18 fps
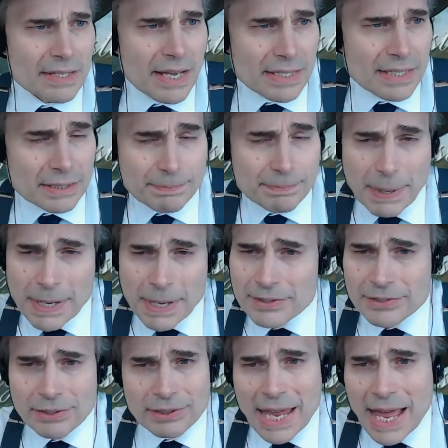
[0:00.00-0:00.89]

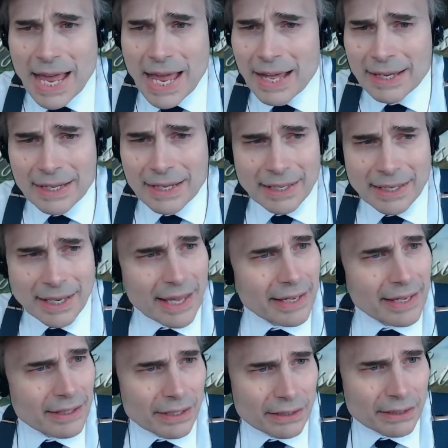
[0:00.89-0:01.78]
Spencer Locke, I
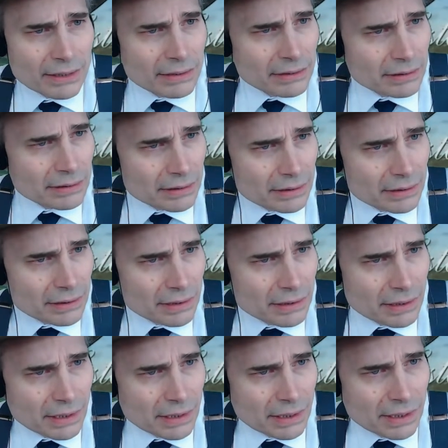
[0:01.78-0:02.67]
like her.
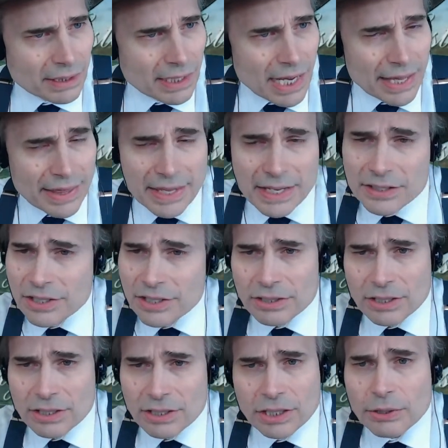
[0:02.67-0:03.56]
I think
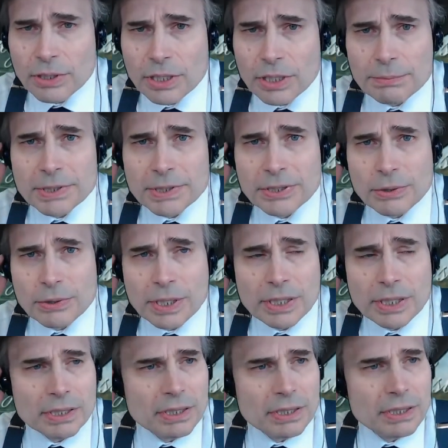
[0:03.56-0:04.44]
she's a cutie
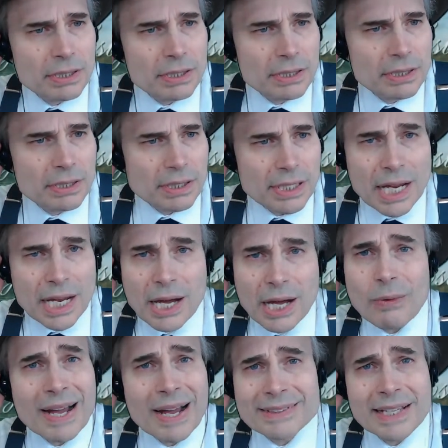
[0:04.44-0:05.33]
patootie, and I'll
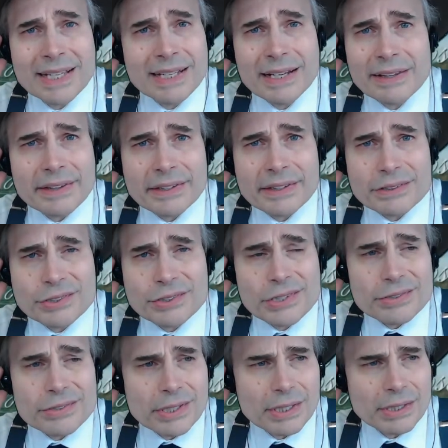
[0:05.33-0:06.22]
watch anything that
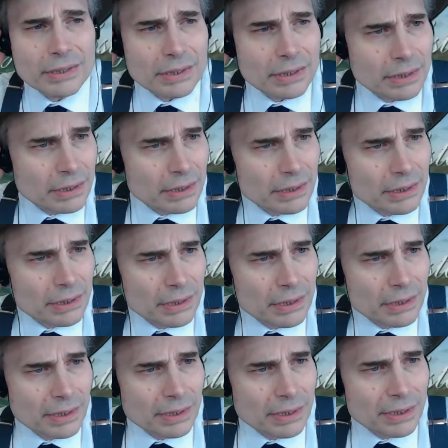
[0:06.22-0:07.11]
she's in.
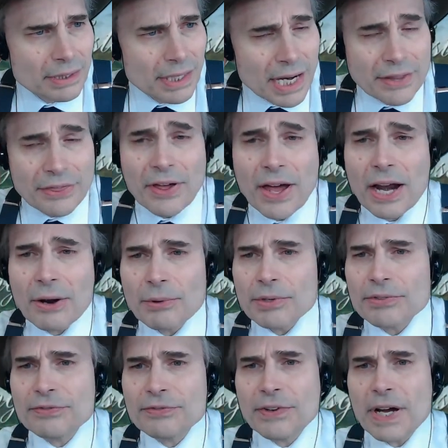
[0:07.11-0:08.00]
And I thought it
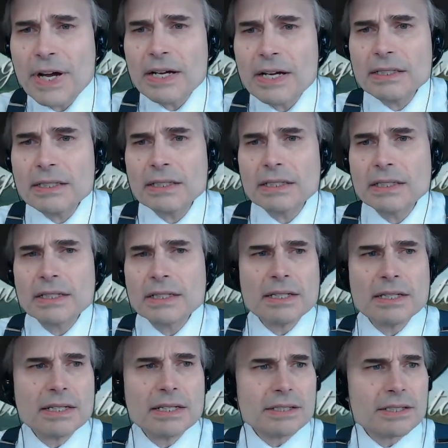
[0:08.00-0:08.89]
was fun
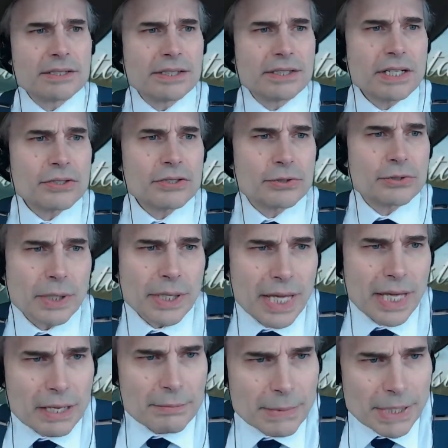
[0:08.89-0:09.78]
to see
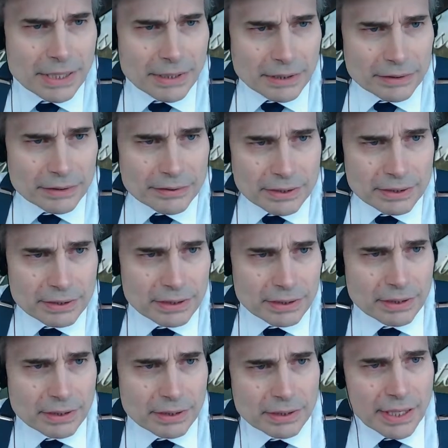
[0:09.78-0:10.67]
Juliet Mills
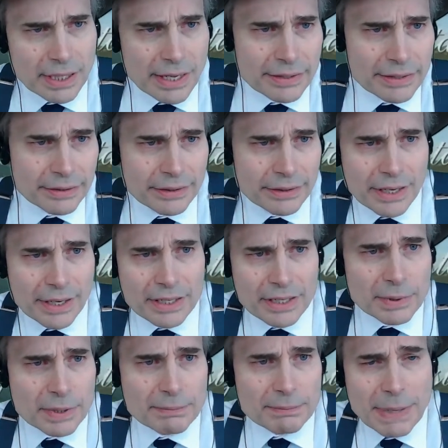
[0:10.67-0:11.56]
and her
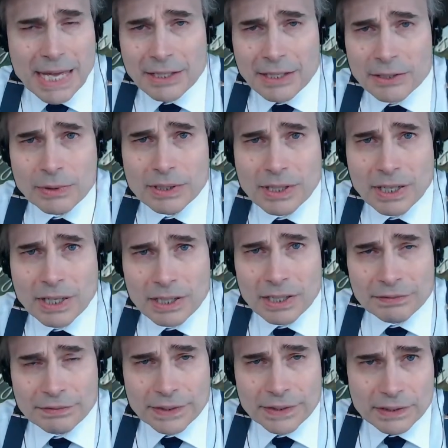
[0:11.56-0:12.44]
husband Maxwell
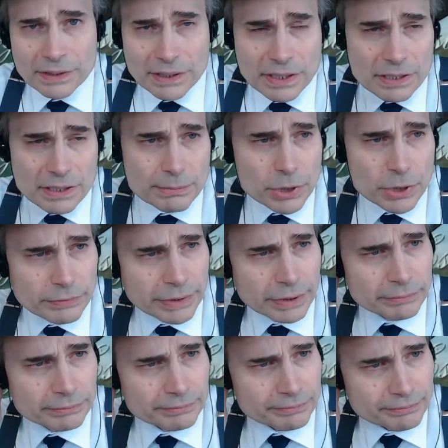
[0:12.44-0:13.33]
Caulfield in this
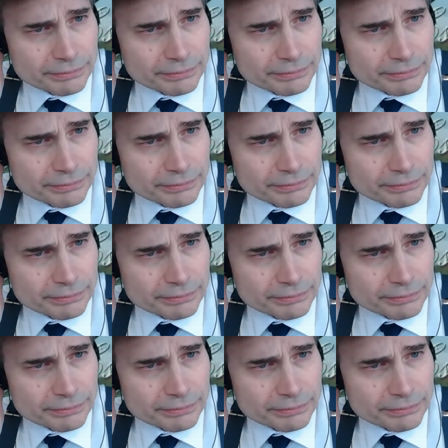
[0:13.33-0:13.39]
movie.